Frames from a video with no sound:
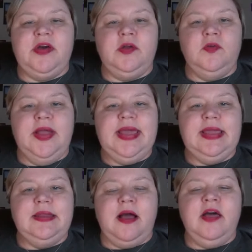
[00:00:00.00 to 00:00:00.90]
a
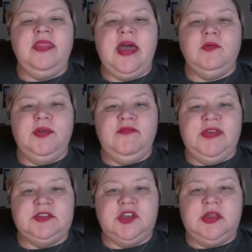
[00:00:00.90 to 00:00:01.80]
grade on that
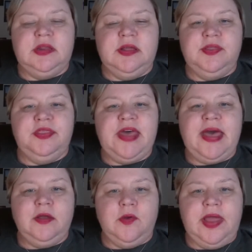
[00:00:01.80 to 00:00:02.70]
revision,
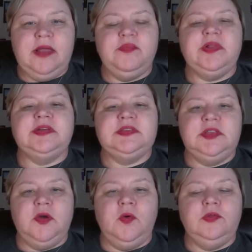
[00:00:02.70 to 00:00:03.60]
that grade plus
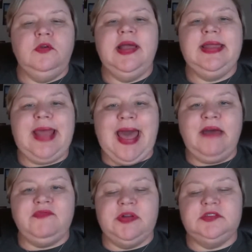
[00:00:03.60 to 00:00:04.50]
the old grade
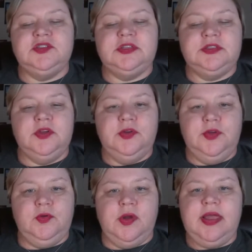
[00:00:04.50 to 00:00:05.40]
averaged is your
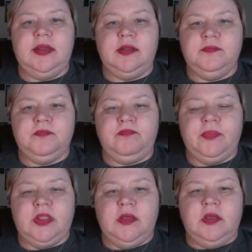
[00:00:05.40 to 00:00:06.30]
new grade.
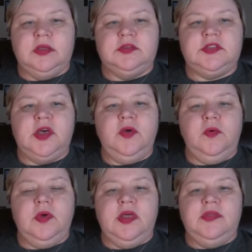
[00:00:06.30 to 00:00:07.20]

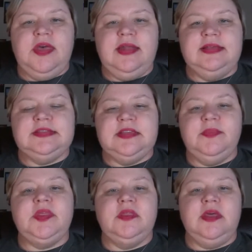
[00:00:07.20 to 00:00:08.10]
So that is
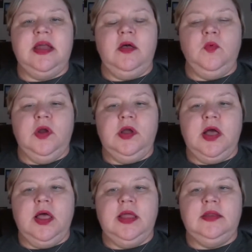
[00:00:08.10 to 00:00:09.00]
something that I'll work
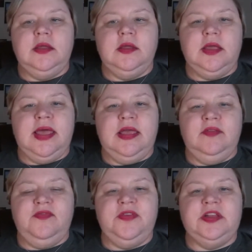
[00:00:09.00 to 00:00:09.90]
on
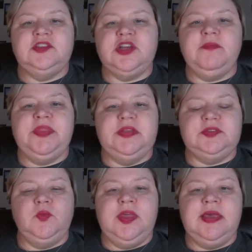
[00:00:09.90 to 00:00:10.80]
and finish up
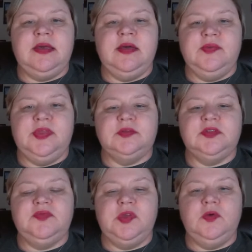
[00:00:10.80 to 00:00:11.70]
this week. Those
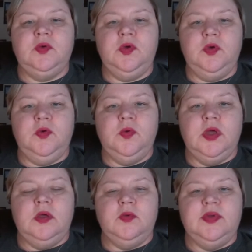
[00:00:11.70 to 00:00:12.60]
of you who
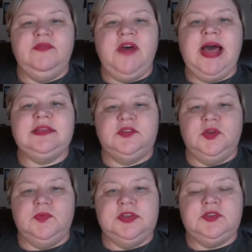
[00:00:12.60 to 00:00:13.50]
revised
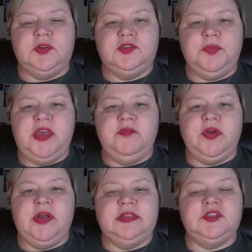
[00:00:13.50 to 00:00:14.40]
your research
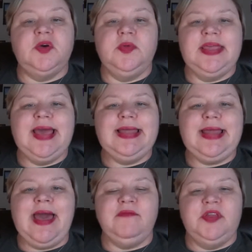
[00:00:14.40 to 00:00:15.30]
paper and don't yet
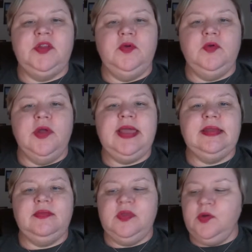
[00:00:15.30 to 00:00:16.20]
have a new
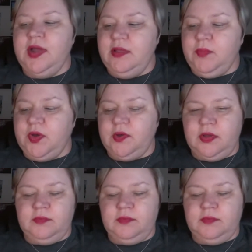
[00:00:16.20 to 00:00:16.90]
grade in the grade book.